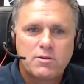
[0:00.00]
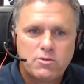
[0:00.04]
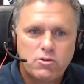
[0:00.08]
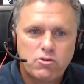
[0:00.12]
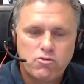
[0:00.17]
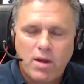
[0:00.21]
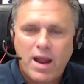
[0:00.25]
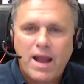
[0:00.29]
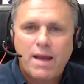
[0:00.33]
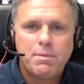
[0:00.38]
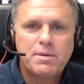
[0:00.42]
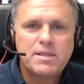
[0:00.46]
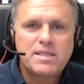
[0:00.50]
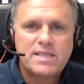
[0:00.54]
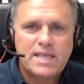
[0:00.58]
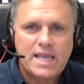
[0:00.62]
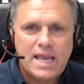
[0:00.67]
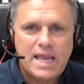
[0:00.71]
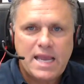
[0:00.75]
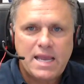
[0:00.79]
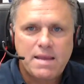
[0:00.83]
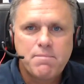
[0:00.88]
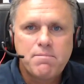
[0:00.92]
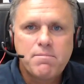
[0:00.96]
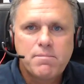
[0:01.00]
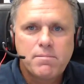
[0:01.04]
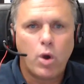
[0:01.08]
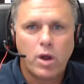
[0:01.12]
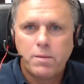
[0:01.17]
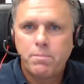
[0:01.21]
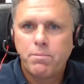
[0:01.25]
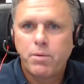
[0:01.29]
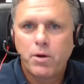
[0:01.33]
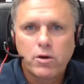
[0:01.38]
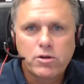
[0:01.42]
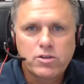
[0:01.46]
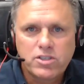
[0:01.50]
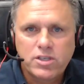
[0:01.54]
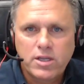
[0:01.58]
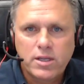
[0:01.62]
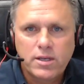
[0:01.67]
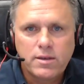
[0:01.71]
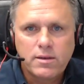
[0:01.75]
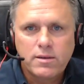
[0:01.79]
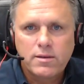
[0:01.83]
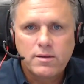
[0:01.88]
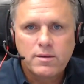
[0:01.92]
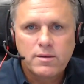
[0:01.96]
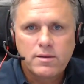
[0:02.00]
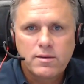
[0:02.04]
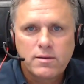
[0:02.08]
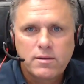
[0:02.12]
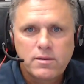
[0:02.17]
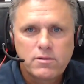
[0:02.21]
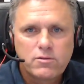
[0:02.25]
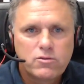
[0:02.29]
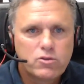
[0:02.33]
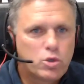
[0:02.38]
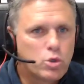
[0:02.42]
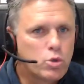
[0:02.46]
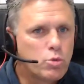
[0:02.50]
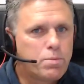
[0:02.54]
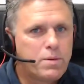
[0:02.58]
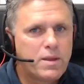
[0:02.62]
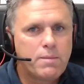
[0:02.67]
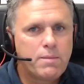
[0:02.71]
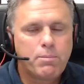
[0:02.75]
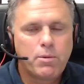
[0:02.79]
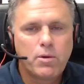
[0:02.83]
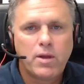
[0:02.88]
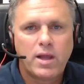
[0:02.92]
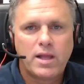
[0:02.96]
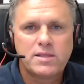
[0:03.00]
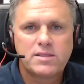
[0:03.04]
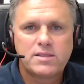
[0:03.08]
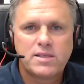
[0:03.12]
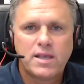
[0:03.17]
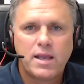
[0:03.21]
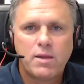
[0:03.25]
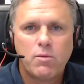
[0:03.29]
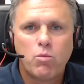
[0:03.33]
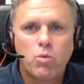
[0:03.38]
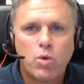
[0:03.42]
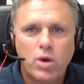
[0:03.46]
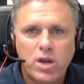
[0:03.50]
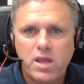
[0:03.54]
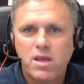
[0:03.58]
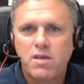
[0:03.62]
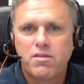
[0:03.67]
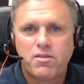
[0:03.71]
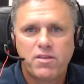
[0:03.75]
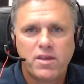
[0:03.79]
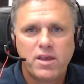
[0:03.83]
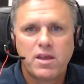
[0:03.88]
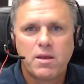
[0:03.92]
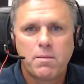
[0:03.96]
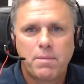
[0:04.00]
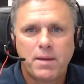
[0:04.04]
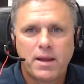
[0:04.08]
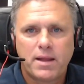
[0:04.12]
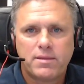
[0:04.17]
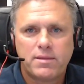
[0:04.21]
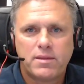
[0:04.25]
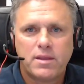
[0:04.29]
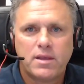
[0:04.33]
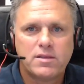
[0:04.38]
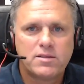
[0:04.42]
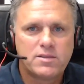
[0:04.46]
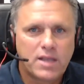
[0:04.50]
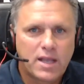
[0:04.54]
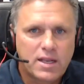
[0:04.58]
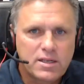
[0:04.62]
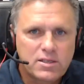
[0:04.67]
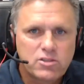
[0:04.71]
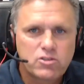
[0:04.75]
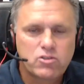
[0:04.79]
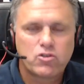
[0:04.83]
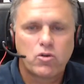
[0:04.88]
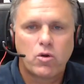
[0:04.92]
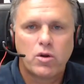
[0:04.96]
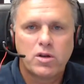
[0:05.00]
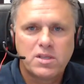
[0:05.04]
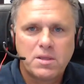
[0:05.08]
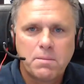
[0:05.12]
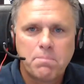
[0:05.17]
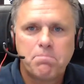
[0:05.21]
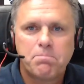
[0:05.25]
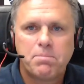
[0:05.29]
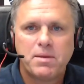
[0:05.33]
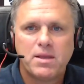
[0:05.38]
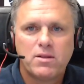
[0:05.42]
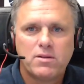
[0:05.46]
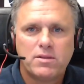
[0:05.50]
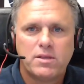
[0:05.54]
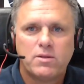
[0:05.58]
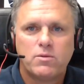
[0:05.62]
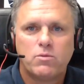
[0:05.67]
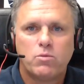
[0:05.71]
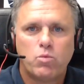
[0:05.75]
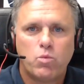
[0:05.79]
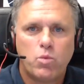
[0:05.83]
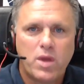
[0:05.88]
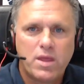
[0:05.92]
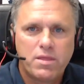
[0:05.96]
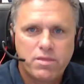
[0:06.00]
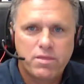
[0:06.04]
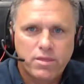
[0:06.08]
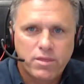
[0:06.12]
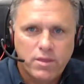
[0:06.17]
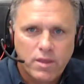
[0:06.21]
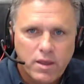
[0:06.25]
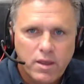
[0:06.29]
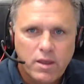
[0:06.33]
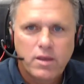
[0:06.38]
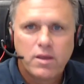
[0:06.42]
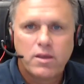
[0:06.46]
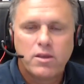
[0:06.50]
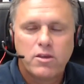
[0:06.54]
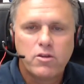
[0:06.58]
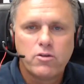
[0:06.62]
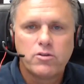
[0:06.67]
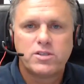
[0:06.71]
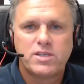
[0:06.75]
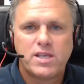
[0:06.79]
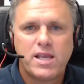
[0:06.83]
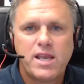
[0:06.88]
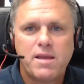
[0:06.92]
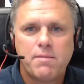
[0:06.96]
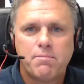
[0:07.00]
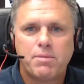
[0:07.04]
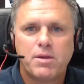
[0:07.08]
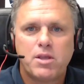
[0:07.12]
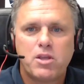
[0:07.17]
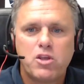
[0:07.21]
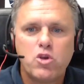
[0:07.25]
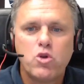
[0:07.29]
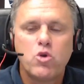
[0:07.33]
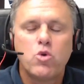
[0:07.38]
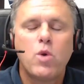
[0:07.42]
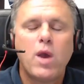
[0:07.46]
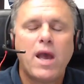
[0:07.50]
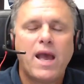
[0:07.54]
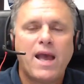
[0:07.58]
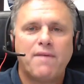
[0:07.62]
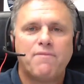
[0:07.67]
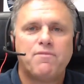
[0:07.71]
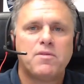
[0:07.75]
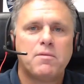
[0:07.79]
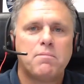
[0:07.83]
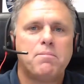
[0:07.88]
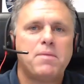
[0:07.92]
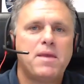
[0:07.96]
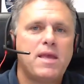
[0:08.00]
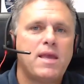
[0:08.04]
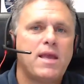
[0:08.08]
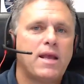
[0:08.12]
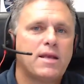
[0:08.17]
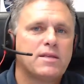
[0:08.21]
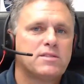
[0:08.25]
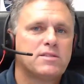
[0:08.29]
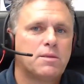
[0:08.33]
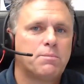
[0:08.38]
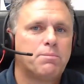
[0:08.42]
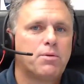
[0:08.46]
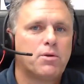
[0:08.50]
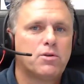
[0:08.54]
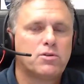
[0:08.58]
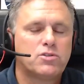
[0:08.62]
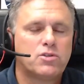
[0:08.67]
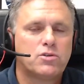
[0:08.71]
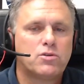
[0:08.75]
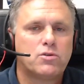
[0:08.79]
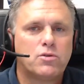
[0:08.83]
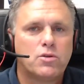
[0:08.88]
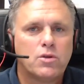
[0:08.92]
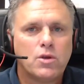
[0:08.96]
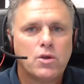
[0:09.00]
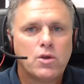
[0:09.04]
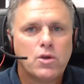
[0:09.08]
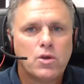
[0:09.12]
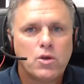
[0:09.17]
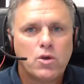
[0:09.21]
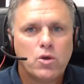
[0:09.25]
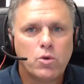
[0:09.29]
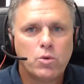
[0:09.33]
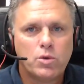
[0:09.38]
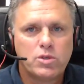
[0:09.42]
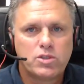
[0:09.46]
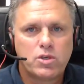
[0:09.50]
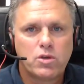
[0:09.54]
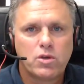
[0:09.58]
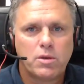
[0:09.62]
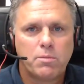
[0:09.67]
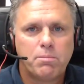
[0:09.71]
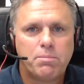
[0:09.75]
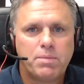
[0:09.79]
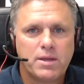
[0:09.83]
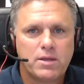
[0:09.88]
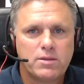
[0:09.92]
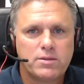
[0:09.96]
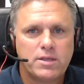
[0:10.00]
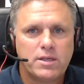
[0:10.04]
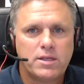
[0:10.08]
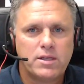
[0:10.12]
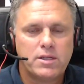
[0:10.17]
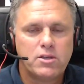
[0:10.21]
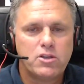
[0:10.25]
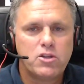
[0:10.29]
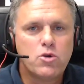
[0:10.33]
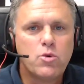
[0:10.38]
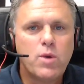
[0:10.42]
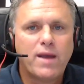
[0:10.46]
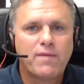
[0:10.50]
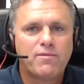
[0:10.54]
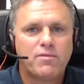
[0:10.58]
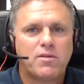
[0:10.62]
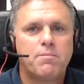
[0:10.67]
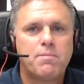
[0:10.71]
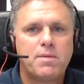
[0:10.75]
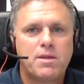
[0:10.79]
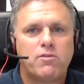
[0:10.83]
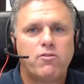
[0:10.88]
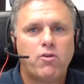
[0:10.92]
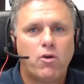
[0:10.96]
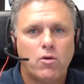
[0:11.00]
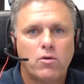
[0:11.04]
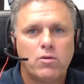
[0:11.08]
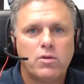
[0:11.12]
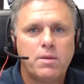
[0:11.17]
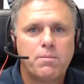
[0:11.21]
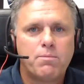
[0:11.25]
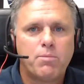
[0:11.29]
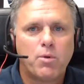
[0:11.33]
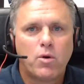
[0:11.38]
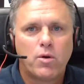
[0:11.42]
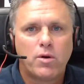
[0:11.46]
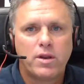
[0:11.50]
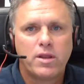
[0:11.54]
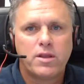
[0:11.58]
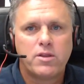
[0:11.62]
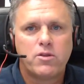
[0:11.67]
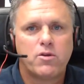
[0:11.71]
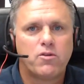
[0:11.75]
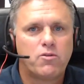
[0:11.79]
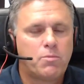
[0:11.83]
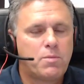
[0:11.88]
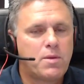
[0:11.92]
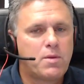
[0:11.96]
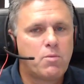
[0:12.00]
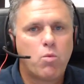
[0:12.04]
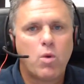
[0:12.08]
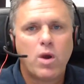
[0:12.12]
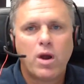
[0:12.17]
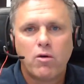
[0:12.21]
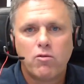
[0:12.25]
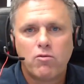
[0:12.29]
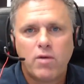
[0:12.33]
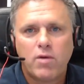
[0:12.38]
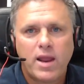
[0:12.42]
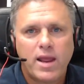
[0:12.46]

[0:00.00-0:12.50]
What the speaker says: grab a team, one person, two people, and say, what do you think about this? And start to build it with your team. But you have to be, as the person who is going to build it, you have to be totally bought in. You have to be well